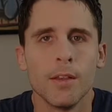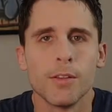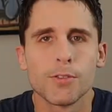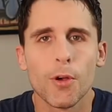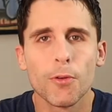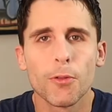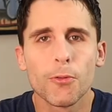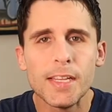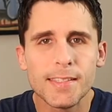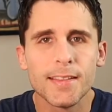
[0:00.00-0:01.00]
So the
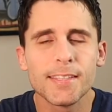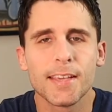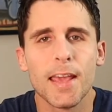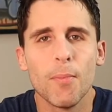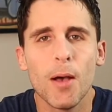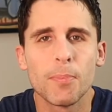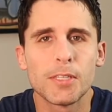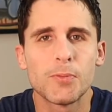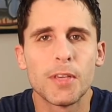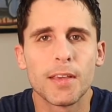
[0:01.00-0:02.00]
reason this came up
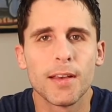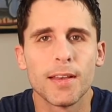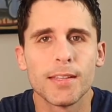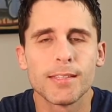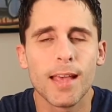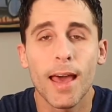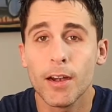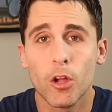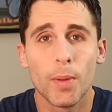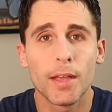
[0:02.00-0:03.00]
is because, I
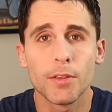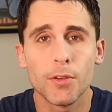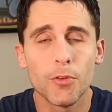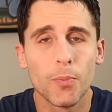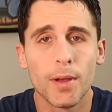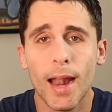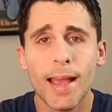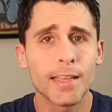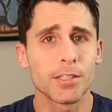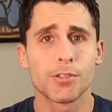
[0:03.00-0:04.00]
don't know about you, but I
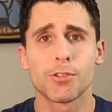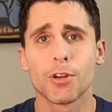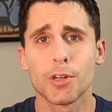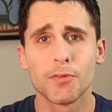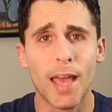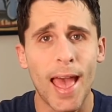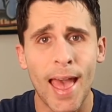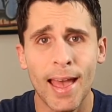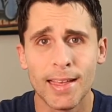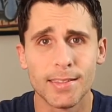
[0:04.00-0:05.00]
get served
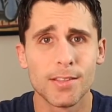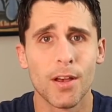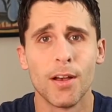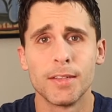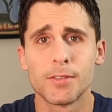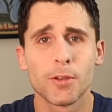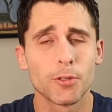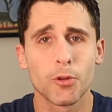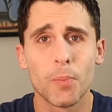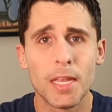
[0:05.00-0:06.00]
ads on
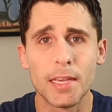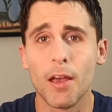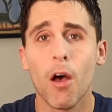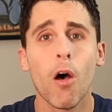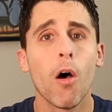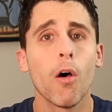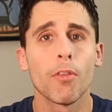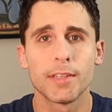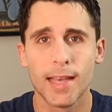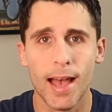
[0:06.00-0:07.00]
social media all
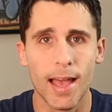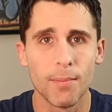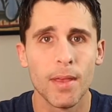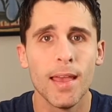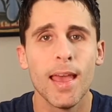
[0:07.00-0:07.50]
the time.